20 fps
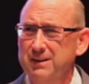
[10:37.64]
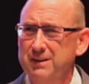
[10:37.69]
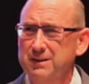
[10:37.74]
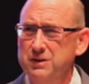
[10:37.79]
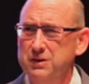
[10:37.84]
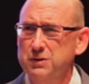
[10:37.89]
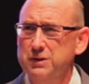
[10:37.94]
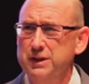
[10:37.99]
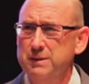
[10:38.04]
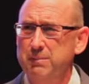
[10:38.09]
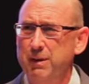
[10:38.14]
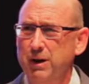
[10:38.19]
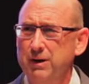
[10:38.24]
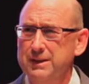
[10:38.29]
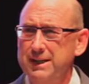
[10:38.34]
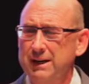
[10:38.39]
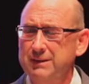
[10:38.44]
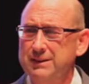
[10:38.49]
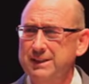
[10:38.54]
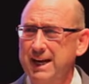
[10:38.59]
juicy
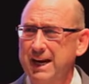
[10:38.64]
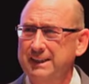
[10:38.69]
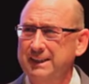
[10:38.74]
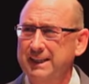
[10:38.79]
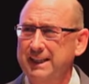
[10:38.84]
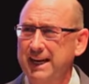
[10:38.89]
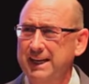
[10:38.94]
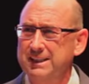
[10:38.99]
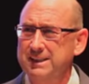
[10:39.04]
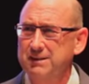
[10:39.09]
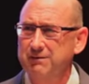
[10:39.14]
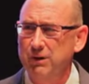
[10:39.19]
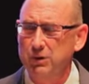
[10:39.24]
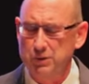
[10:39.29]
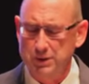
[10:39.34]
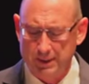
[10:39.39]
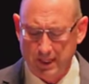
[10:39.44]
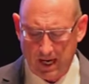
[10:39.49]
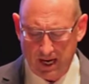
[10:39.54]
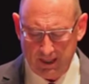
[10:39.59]
bars outside the gates of
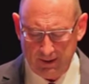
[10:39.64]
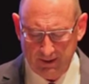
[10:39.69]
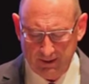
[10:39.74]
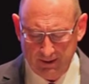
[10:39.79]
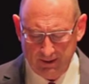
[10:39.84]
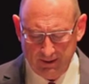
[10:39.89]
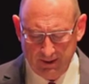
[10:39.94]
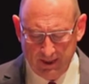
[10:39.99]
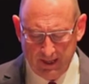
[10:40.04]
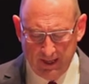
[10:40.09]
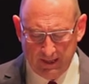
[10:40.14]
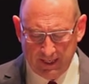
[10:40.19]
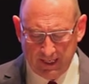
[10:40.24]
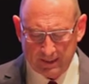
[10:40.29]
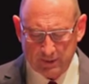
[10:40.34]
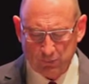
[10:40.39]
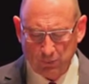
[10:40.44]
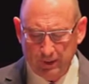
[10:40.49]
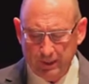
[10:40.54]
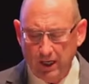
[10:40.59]
Osan.
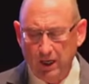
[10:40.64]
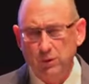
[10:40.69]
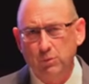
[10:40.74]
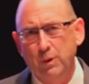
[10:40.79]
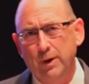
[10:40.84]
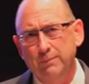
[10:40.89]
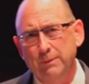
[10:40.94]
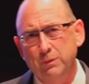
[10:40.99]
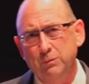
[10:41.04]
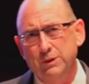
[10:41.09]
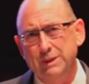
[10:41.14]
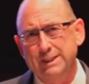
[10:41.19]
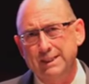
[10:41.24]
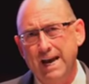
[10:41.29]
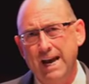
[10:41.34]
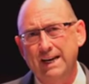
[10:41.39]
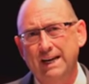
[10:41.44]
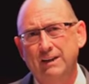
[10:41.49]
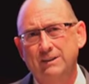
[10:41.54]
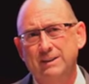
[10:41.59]
That's where young women would
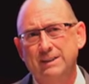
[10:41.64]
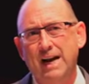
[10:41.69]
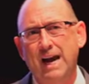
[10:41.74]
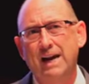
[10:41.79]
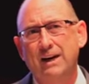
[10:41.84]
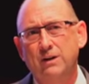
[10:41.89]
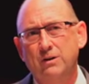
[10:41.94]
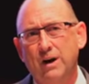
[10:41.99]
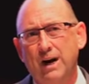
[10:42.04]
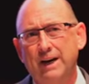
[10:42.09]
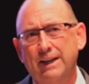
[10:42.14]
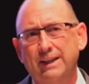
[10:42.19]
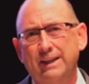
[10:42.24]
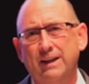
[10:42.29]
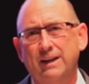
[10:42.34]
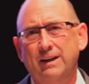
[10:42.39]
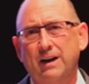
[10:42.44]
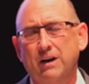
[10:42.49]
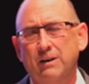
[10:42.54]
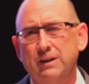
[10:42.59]
stand outside and try to
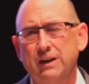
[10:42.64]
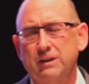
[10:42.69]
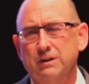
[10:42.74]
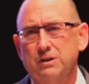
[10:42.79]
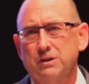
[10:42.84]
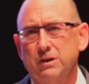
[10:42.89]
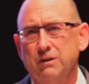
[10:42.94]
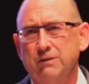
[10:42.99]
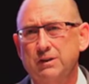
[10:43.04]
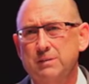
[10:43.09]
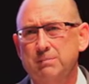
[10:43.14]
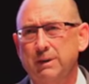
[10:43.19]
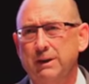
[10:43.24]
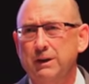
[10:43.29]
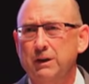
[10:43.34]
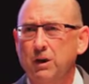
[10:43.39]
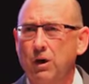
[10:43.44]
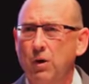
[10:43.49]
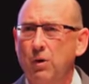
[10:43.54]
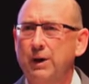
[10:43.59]
get our young servicemen
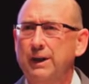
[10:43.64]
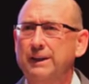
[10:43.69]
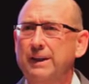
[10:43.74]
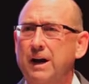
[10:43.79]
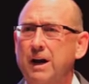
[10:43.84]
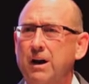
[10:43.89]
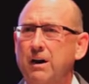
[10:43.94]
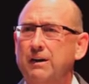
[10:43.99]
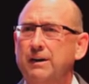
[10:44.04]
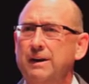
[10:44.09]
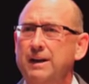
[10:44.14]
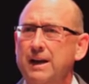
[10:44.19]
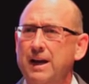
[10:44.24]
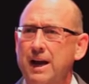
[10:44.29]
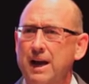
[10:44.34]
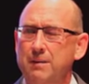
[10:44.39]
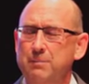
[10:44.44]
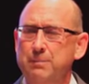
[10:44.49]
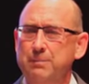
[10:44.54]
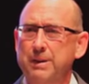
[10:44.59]
to go in there
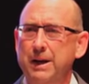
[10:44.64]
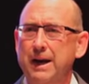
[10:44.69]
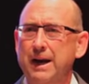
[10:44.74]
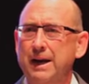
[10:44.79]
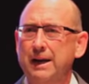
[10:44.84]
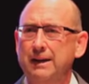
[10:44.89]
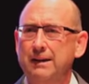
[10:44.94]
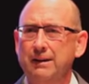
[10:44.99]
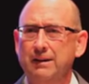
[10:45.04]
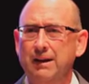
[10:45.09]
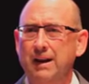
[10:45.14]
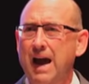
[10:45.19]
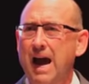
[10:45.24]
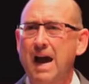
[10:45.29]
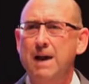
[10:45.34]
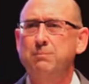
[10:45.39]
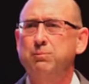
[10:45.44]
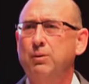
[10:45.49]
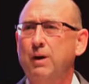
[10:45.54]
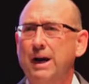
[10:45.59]
and pay
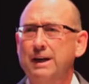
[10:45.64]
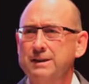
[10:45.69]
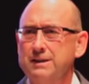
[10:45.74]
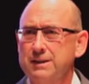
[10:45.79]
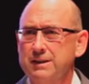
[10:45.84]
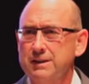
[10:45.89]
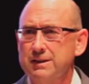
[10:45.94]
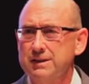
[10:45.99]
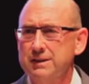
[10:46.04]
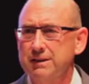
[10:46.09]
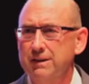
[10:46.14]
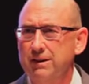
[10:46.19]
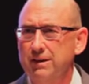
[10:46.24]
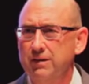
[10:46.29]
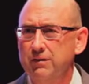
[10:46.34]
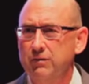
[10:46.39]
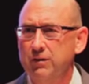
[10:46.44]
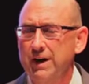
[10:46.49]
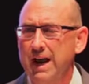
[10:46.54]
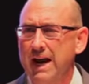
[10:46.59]
high prices
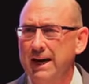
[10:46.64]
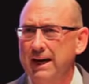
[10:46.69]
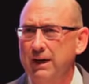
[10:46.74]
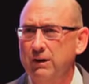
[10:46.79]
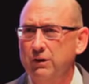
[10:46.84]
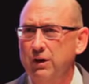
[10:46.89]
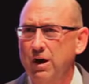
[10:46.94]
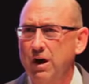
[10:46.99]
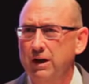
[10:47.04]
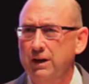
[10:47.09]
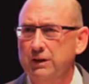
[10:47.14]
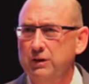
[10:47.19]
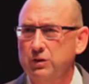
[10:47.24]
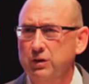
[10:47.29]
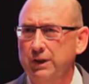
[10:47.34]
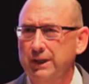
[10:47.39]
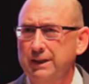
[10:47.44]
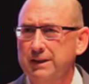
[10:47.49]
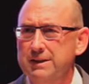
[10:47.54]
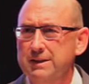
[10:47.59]
for non-alcoholic
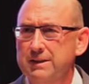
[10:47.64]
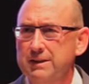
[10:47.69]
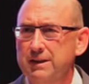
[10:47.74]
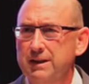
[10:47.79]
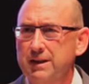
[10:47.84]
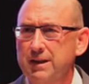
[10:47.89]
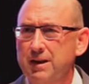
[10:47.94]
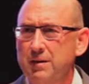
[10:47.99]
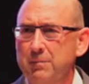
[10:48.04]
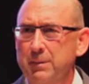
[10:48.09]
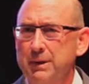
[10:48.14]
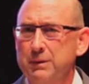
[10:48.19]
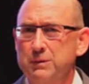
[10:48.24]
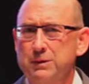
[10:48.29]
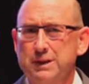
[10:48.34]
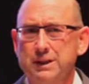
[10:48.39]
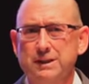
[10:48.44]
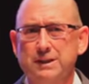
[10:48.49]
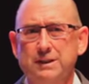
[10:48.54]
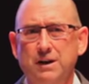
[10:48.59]
drinks. But it
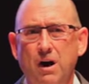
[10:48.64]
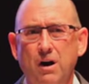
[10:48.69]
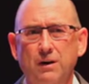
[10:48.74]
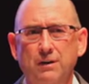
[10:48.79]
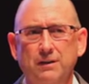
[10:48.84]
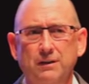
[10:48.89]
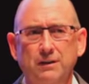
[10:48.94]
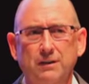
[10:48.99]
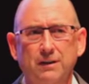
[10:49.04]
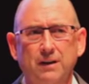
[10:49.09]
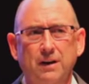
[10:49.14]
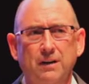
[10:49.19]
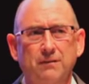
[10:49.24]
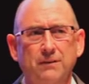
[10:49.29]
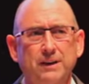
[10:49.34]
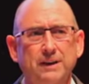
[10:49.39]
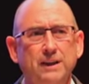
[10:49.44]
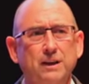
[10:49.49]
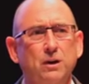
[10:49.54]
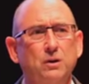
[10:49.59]
was the start of
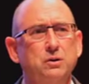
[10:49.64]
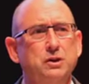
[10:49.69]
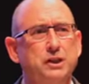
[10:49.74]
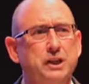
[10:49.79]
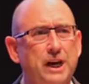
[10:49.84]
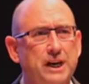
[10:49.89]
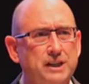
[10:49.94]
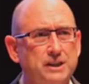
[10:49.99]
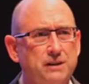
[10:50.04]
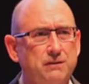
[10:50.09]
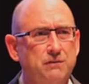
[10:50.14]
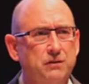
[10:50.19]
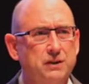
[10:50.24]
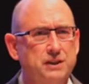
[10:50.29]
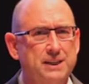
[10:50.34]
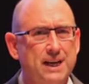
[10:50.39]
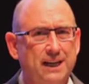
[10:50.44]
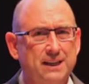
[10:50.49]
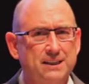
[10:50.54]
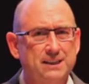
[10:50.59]
the negotiation for
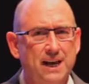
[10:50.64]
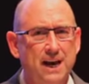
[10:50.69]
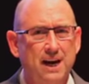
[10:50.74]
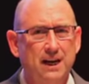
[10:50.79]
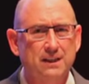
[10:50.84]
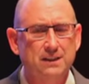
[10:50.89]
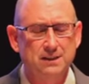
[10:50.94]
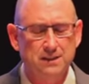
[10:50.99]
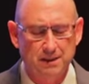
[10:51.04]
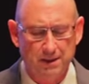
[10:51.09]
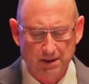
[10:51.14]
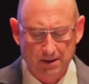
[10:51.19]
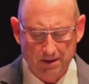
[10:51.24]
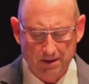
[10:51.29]
sex acts.